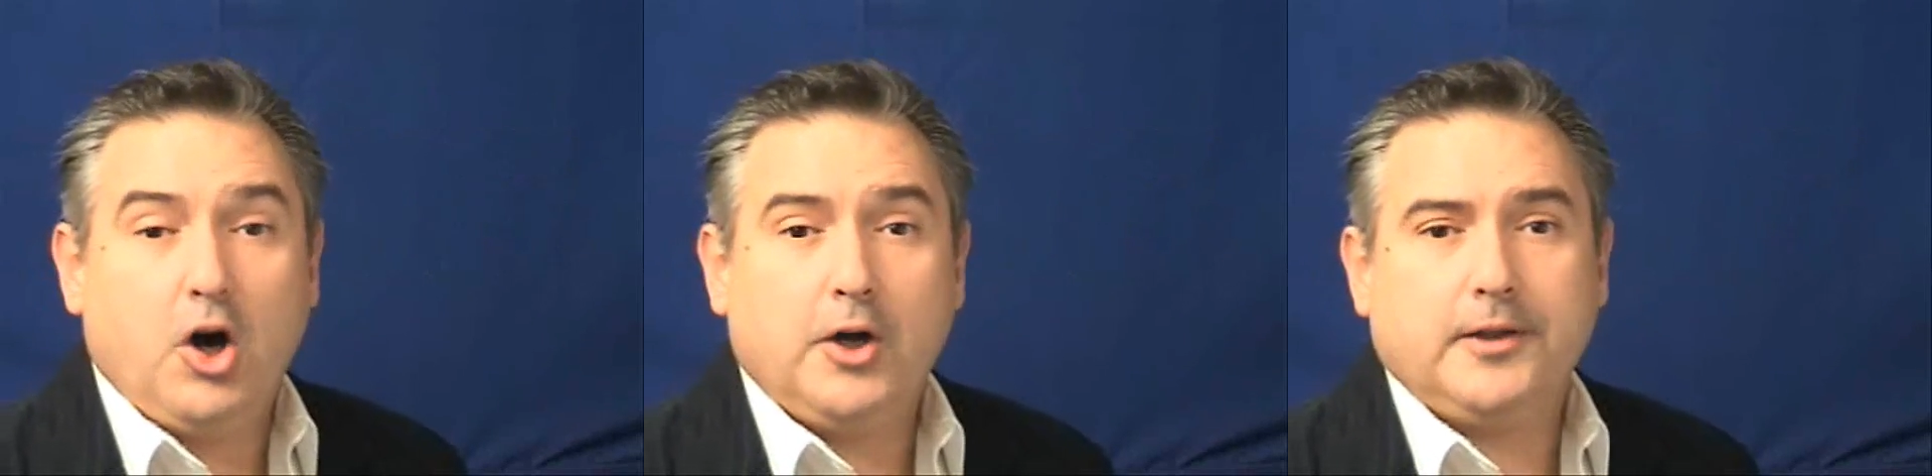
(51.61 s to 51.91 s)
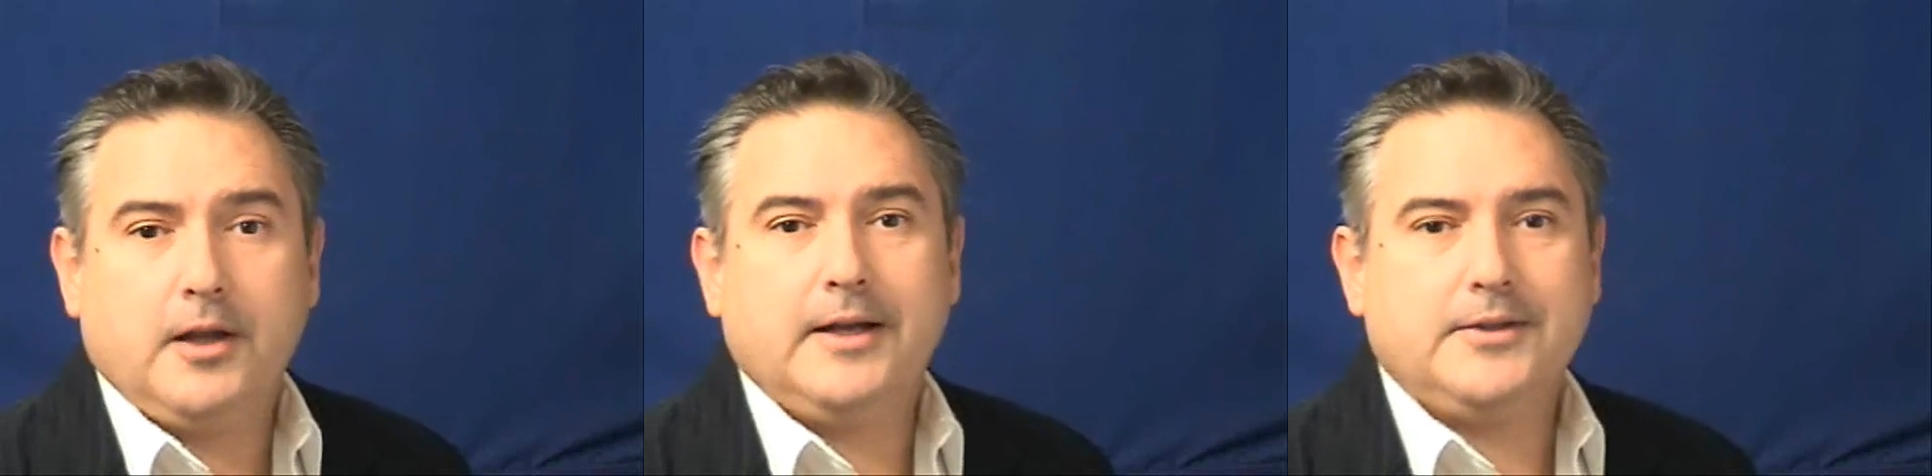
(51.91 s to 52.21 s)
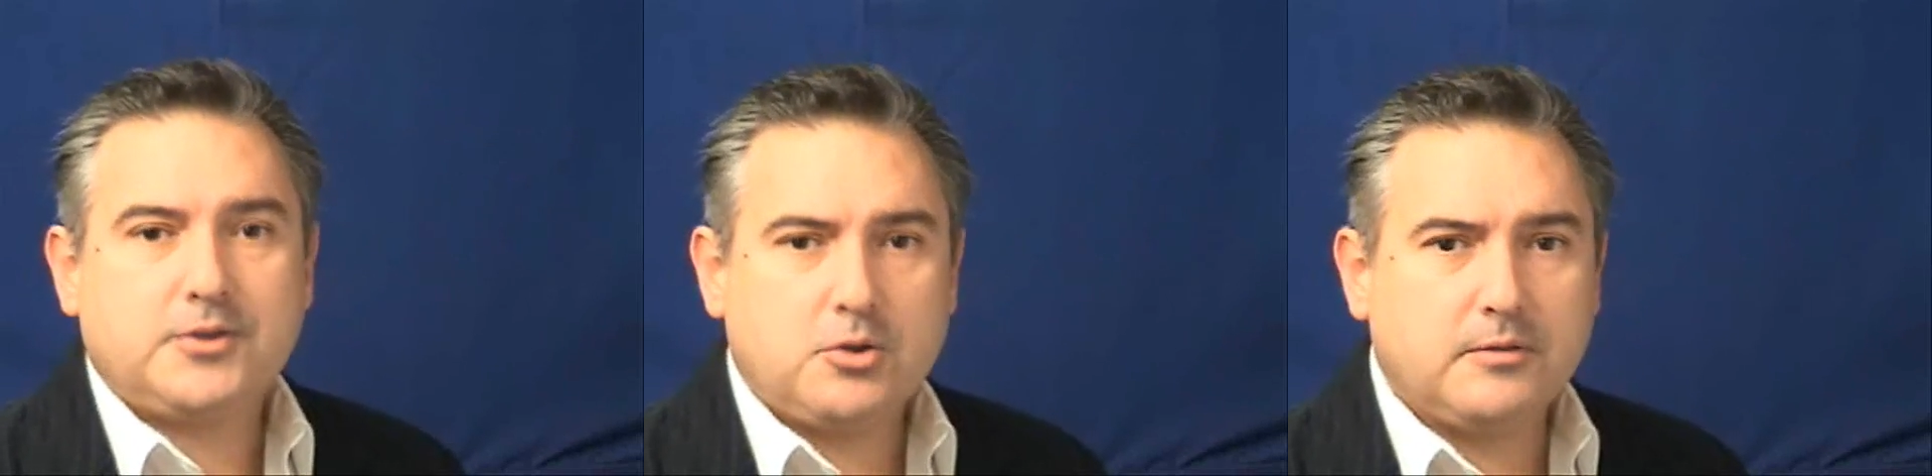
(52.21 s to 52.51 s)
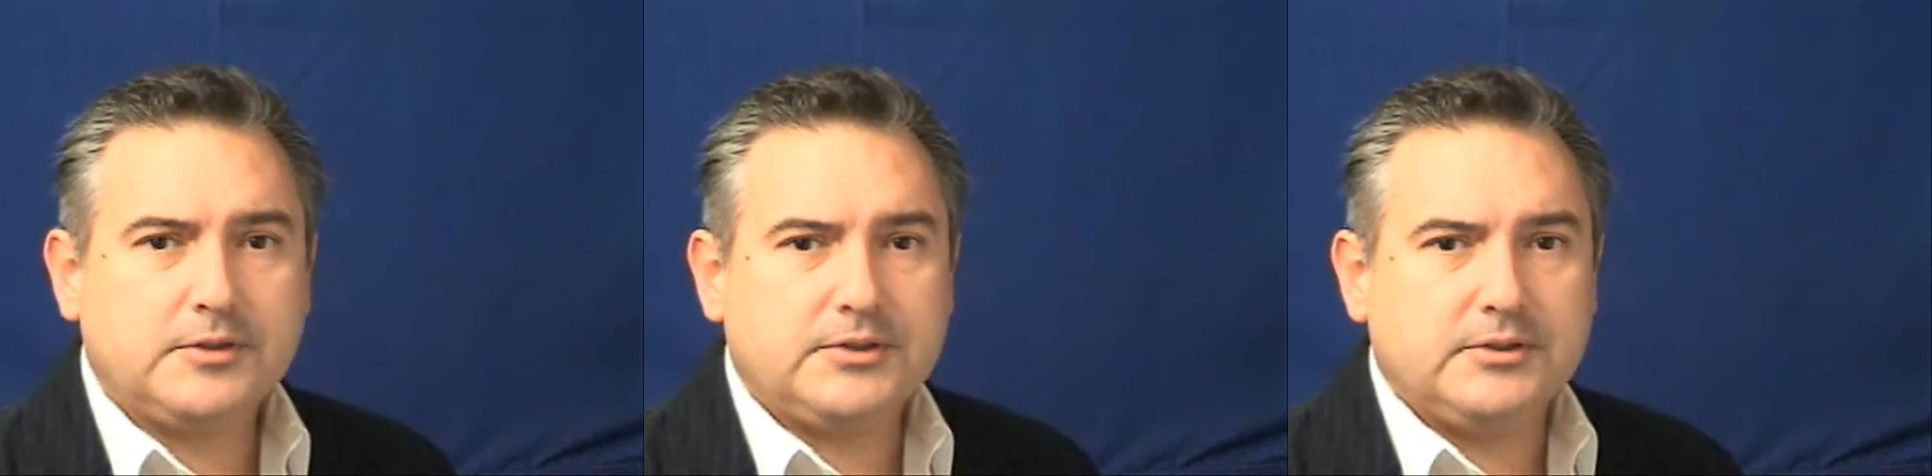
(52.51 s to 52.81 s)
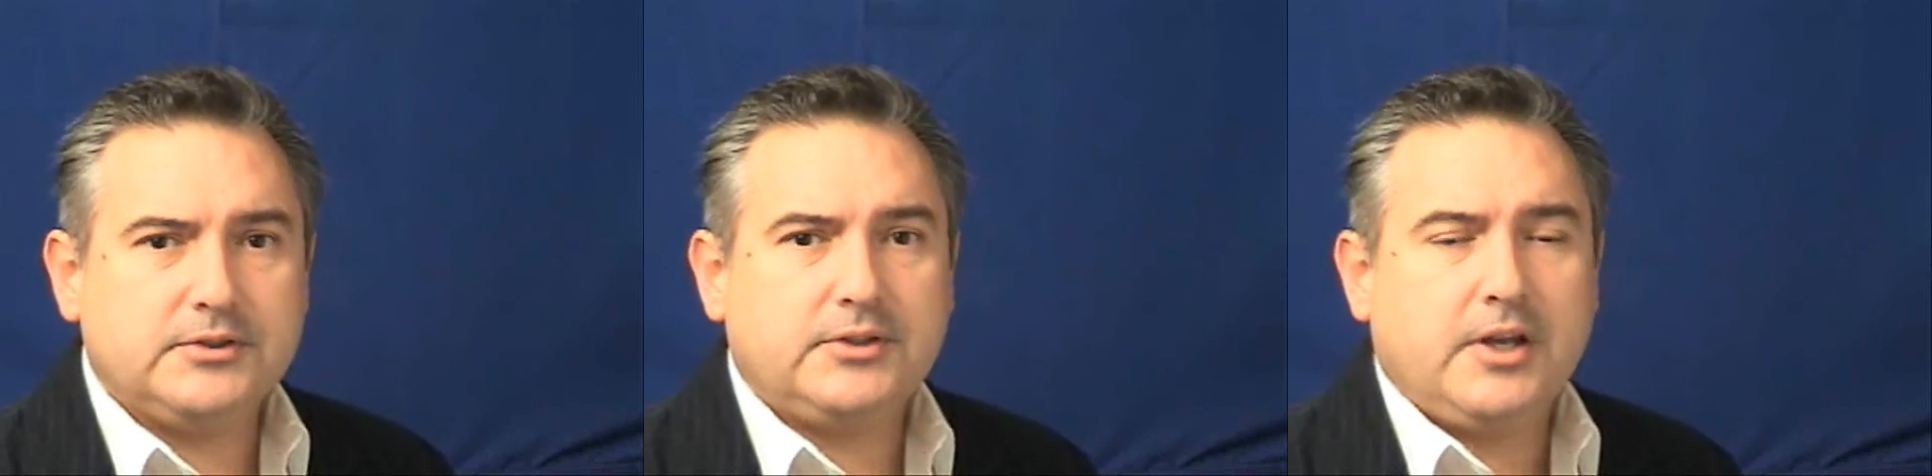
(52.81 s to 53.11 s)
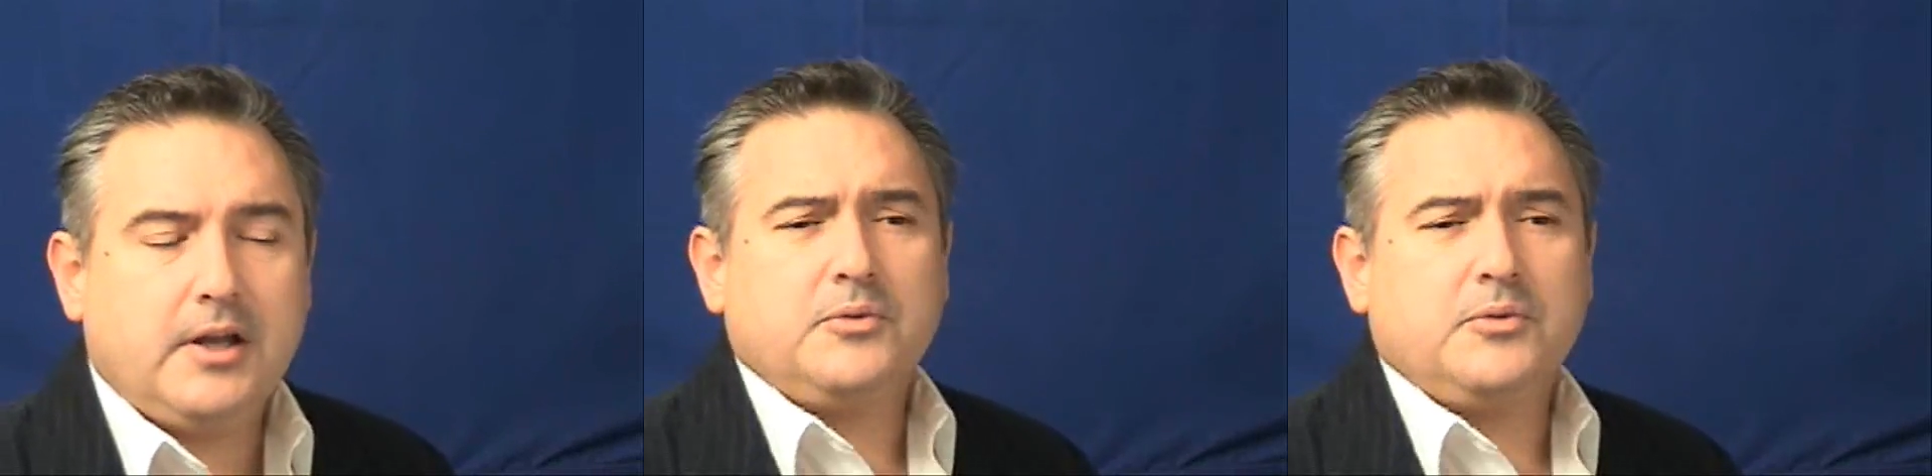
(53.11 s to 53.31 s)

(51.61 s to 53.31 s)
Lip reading: online services.